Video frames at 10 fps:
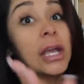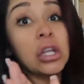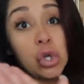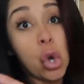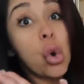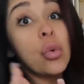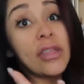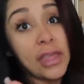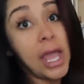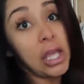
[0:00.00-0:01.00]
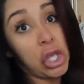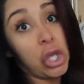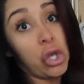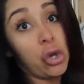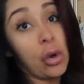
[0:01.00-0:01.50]
Like, no, thank
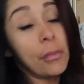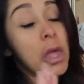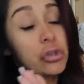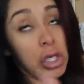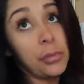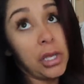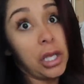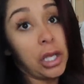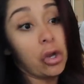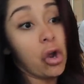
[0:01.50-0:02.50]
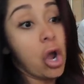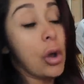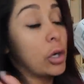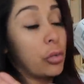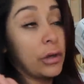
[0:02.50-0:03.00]
you. I'm not trying to be a hero.
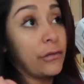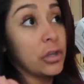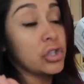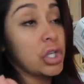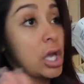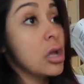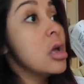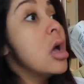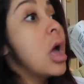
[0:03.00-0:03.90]
I don't want to feel shit.